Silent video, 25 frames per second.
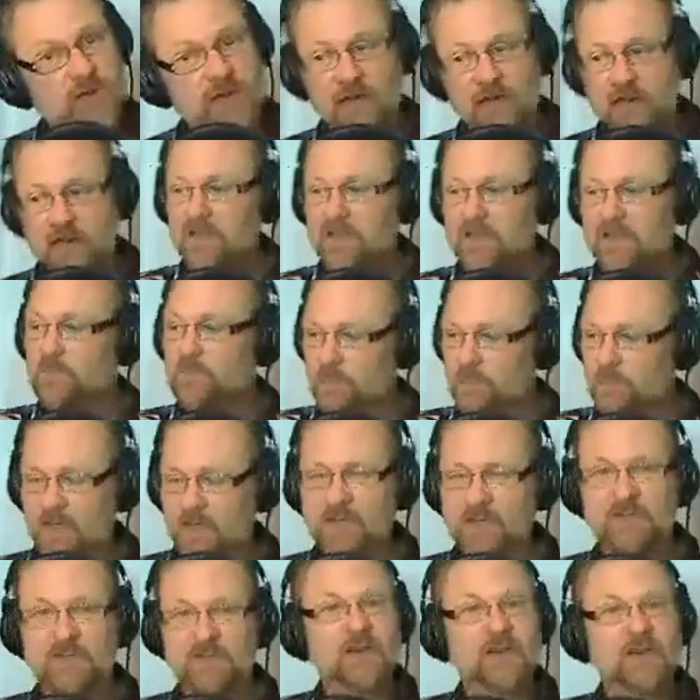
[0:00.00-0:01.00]
It's based
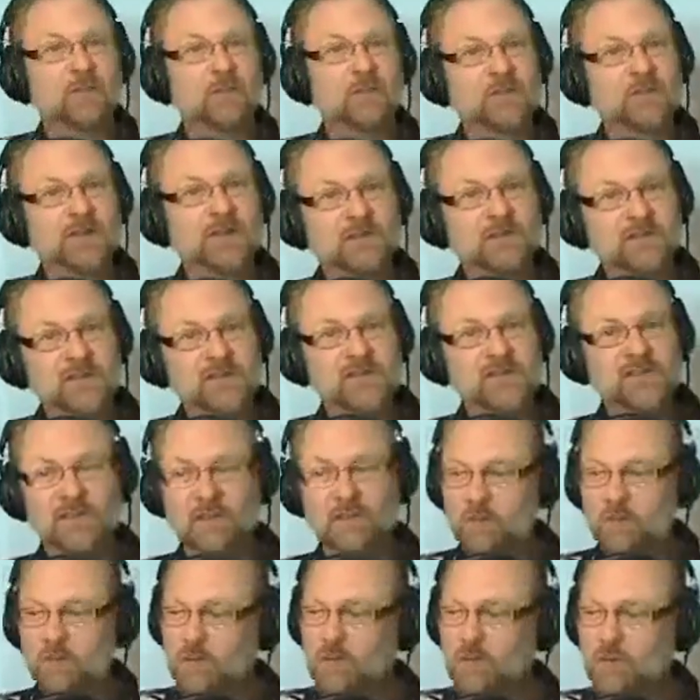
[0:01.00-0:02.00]
on a belief system,
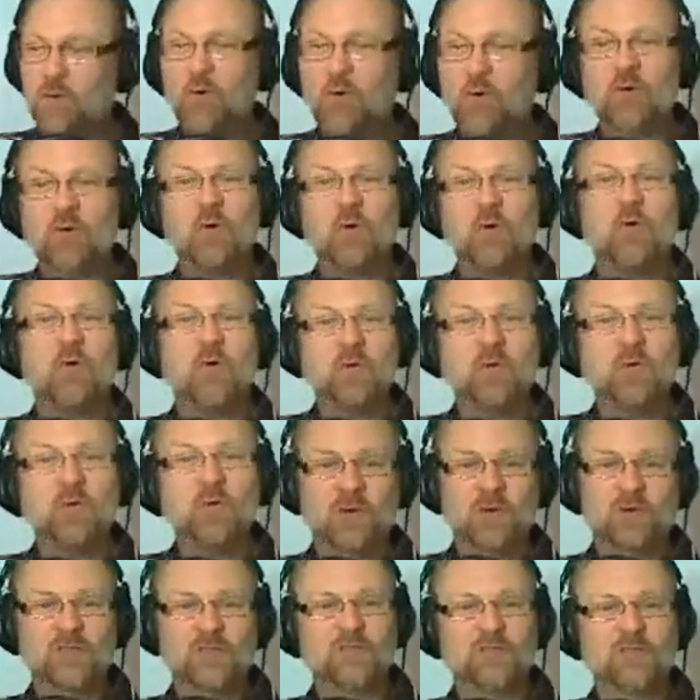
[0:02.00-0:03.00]
your own
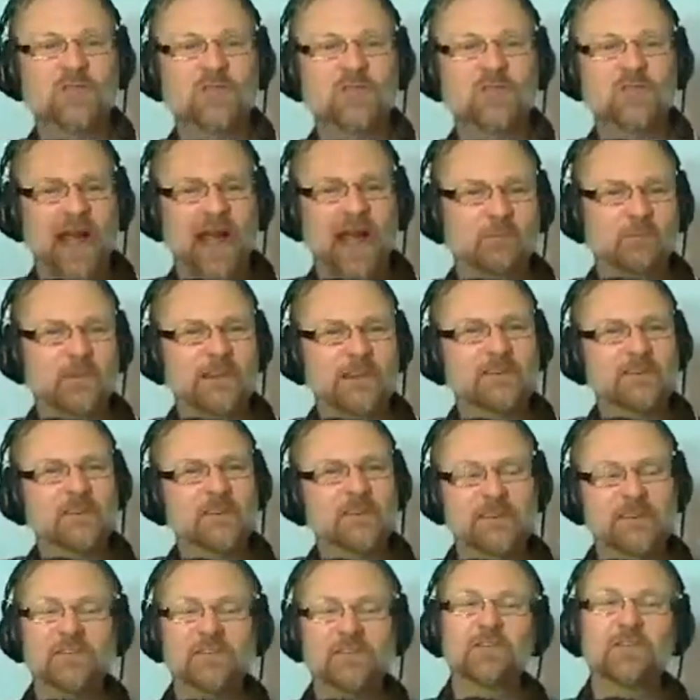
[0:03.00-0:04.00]
personal happenings
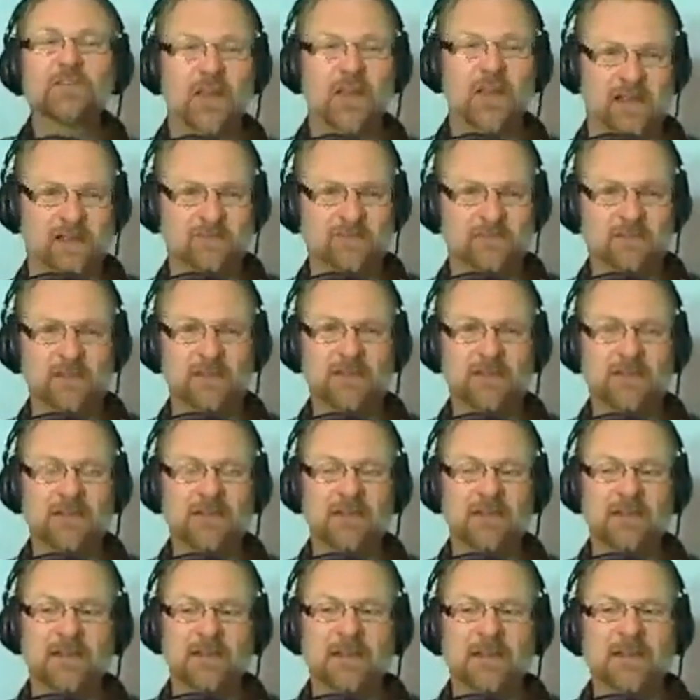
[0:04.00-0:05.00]
in your life
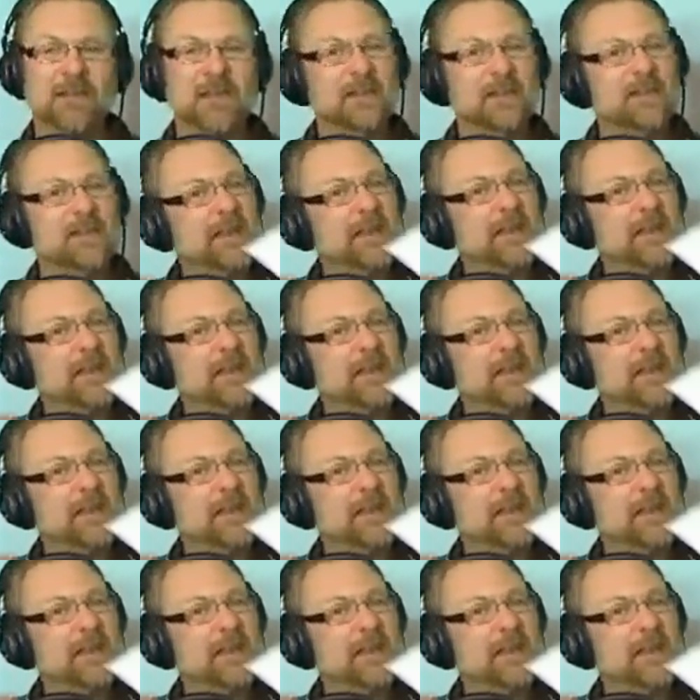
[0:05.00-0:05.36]
that